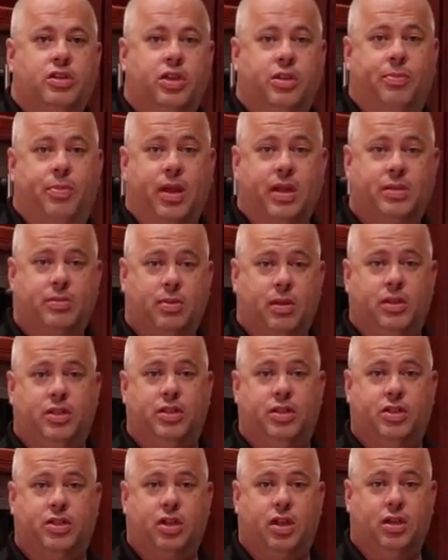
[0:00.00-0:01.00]
So the best
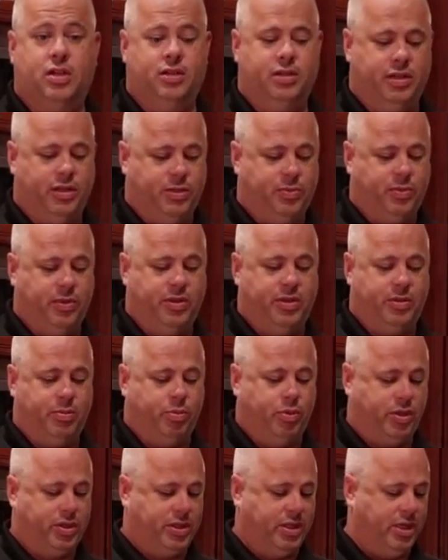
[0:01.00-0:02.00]
place to start is with the
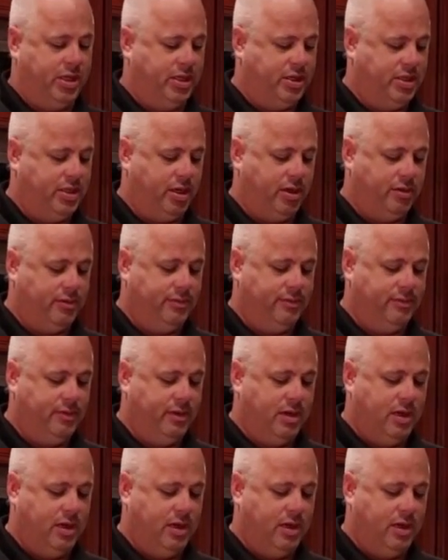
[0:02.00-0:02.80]
brisket itself.